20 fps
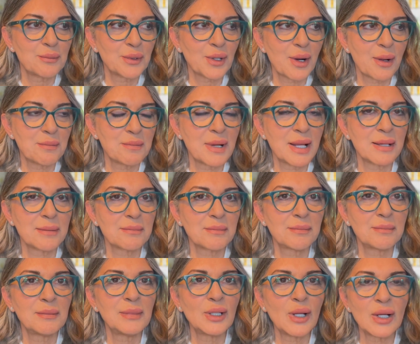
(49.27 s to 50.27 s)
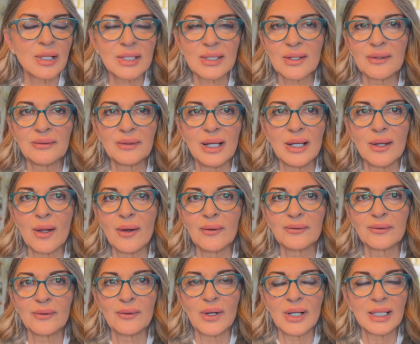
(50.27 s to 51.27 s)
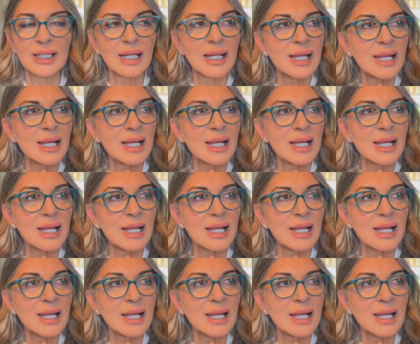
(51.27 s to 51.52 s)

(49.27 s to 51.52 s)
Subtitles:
problem, loss of a loved one,